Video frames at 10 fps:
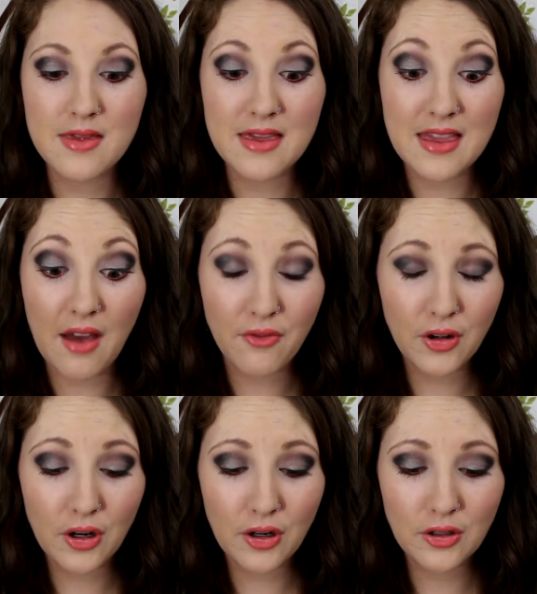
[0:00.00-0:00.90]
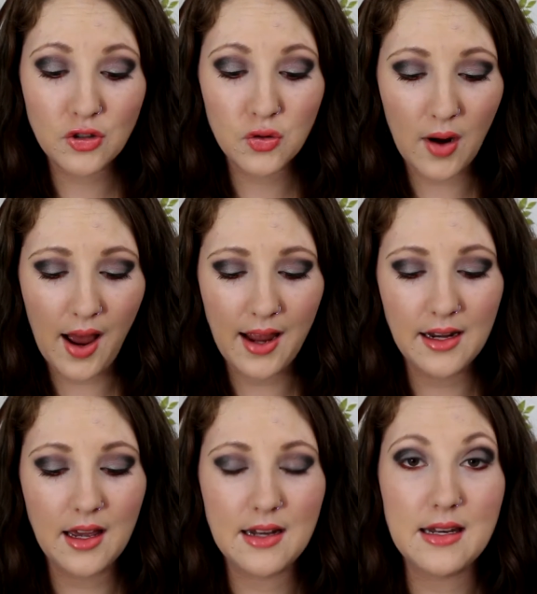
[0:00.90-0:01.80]
never
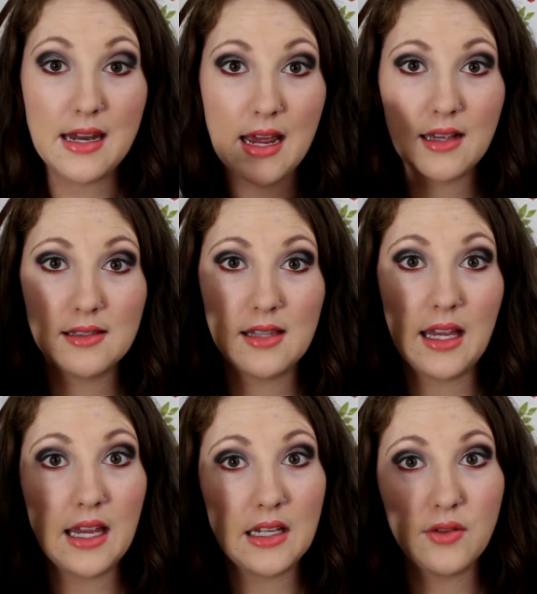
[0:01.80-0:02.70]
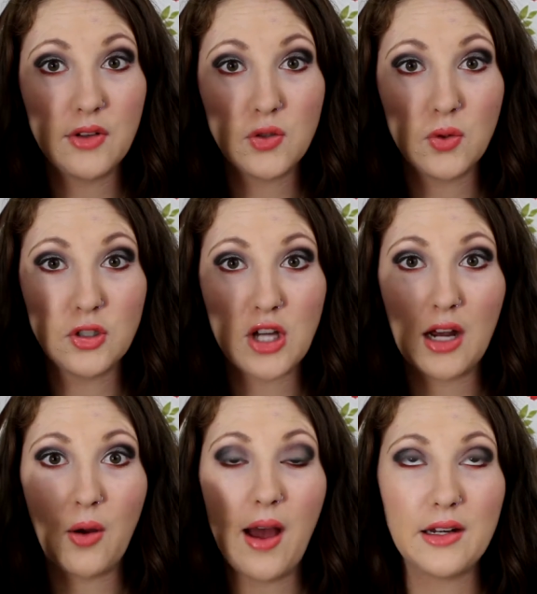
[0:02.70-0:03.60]
tried a NYX like individual
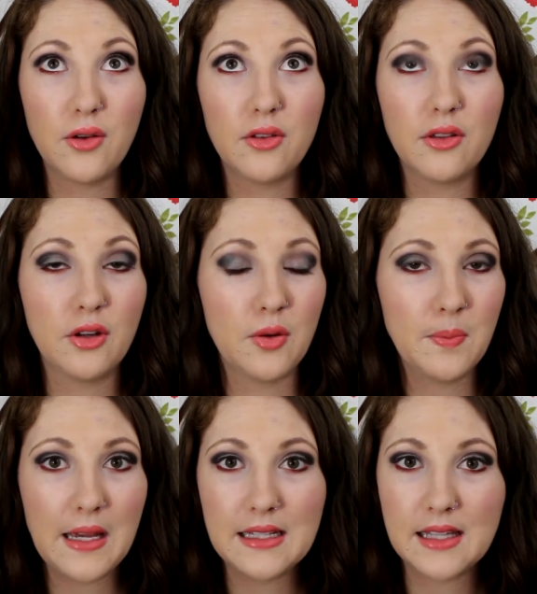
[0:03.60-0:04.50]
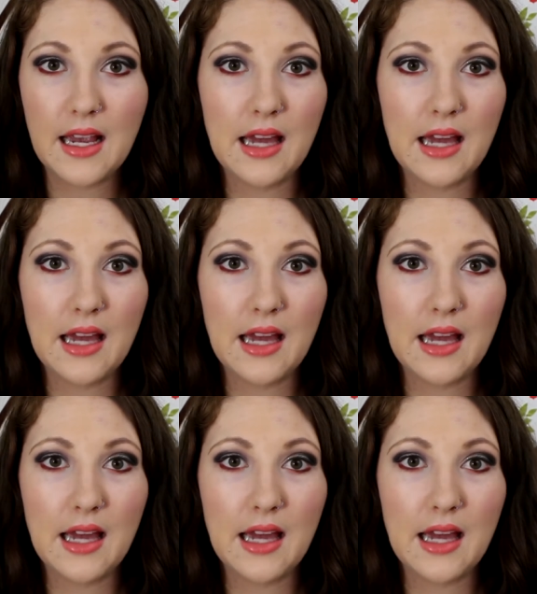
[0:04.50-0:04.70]
shadow. I know that they're amazing.